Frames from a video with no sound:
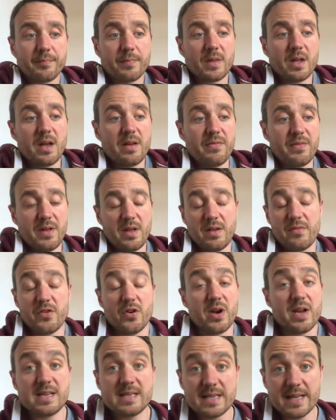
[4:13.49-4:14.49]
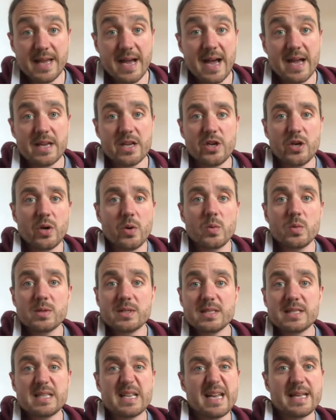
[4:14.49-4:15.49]
if you're into that,
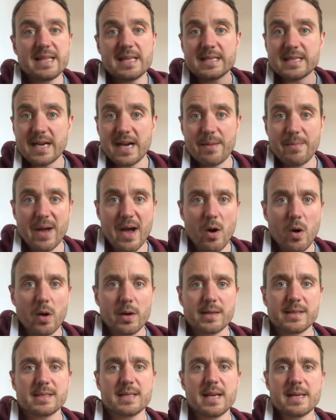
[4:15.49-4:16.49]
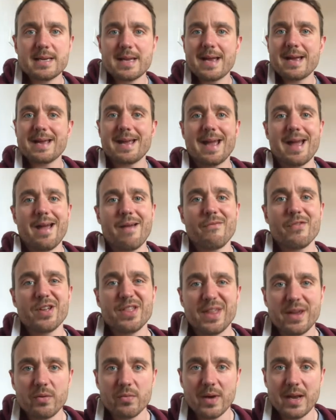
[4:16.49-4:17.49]
take the time out on a Sunday, get
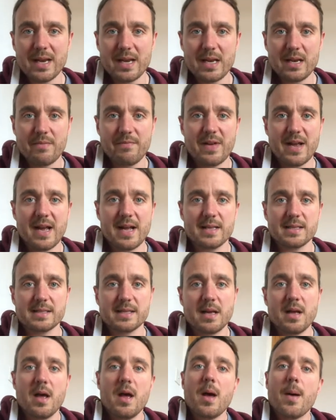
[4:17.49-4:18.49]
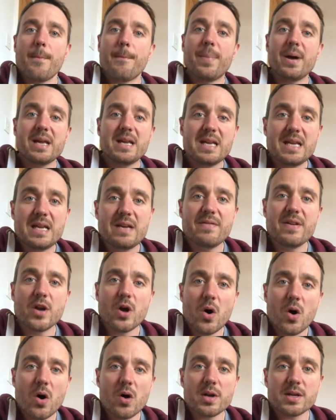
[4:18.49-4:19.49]
everything ready in advance. But even
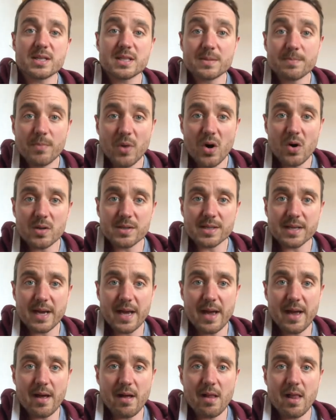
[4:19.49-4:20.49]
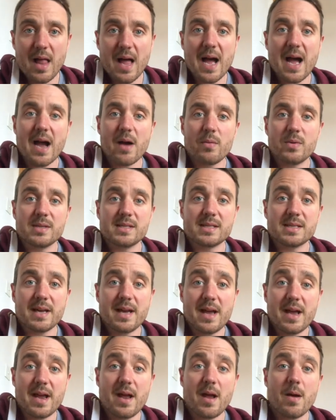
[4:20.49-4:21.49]
on a small scale, I would
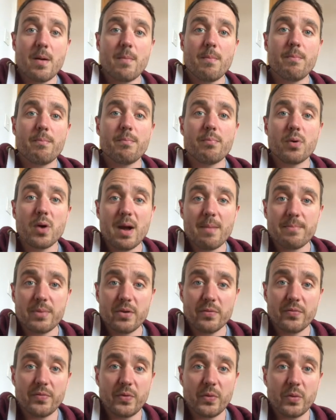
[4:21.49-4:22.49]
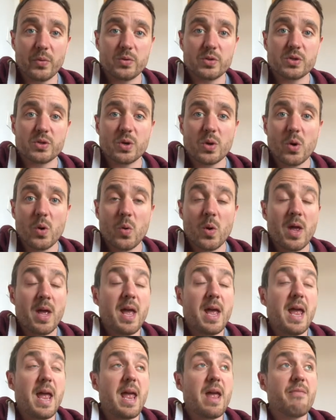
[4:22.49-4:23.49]
say prep your food. So
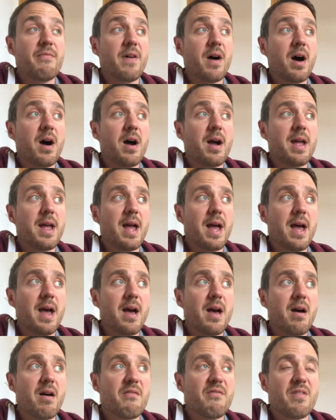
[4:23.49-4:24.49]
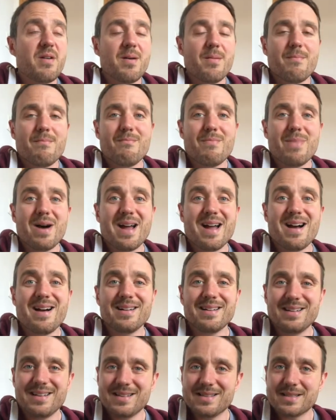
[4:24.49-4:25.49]
if I have my
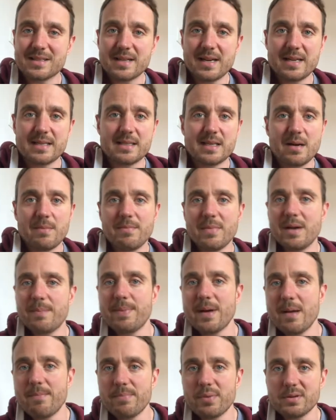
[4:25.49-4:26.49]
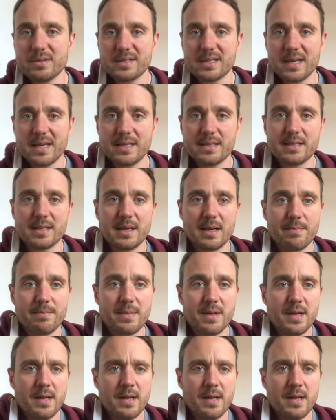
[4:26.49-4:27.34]
onions diced up, my peppers diced up,